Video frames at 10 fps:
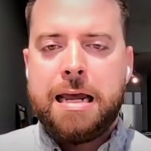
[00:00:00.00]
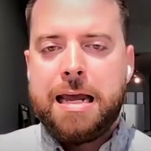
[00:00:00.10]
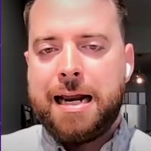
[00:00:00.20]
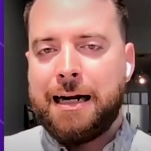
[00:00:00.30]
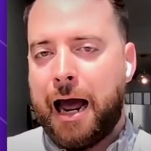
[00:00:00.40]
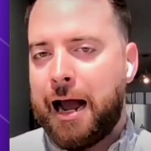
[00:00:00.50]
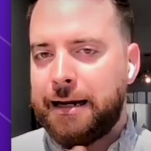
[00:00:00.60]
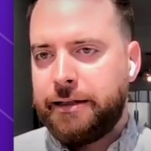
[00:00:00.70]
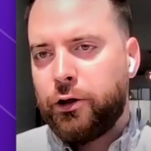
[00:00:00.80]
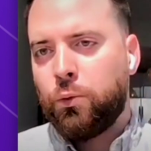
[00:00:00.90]
In an
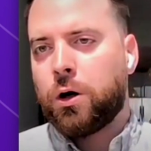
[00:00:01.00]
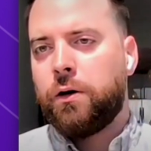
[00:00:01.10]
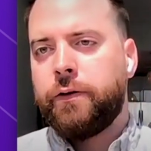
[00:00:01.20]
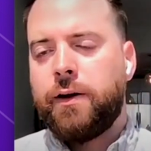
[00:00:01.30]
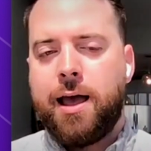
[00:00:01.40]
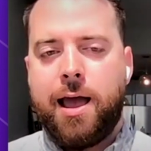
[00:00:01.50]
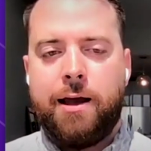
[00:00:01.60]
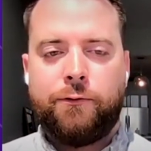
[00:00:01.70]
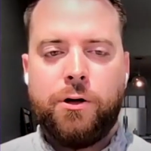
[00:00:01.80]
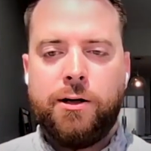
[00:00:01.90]
ideal world,
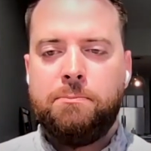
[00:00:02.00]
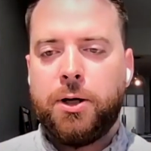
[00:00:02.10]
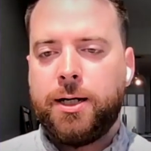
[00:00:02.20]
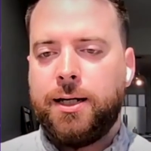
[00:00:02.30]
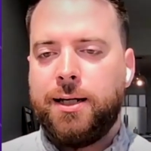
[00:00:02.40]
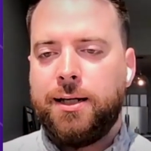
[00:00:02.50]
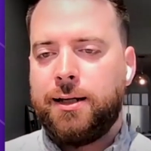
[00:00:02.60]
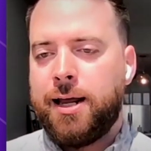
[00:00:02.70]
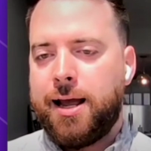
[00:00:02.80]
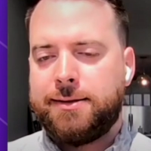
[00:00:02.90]
everybody
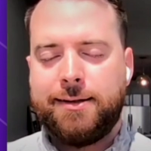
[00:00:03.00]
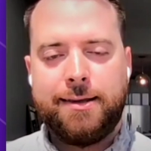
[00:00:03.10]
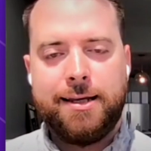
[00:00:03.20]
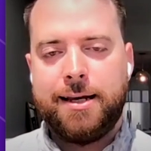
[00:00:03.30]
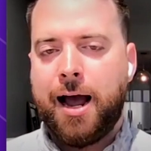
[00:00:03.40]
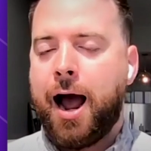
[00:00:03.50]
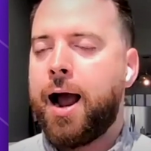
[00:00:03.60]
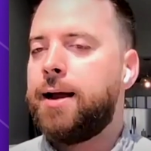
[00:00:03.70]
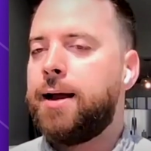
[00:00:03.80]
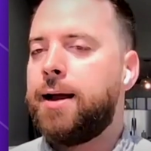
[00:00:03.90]
gets the
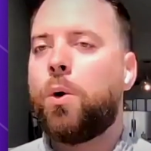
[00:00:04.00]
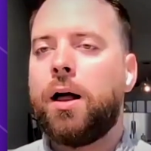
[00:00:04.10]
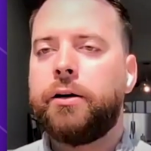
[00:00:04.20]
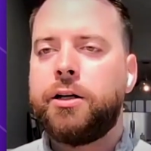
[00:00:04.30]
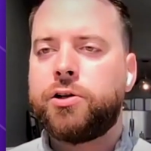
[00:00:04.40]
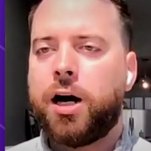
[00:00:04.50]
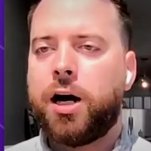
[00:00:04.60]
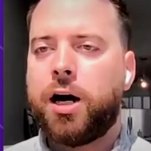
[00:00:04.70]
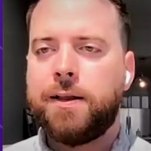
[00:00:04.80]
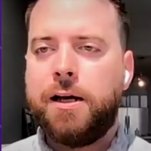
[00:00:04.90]
highest quality
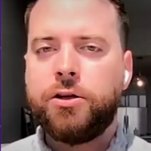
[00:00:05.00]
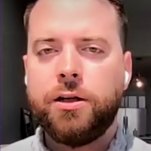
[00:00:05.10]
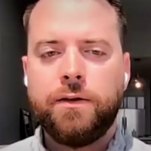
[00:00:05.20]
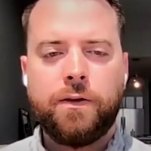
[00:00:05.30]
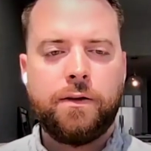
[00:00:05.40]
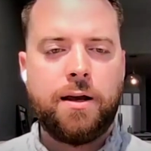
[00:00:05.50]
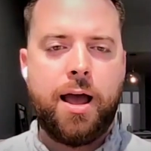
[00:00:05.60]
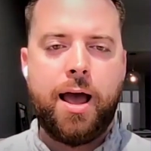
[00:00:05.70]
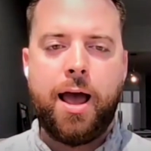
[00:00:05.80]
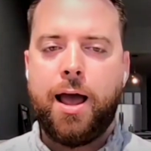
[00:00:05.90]
translations
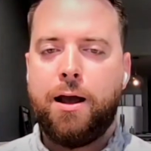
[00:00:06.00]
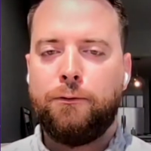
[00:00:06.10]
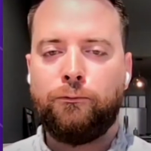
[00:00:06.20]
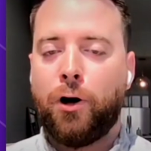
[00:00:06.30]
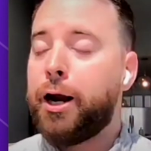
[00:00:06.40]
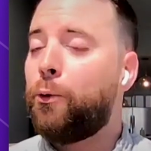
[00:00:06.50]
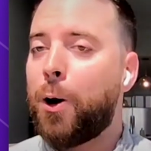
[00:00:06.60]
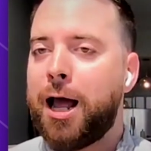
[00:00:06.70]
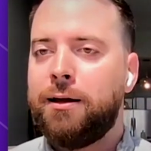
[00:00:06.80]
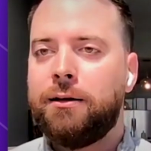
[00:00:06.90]
right
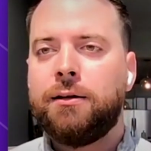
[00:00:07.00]
away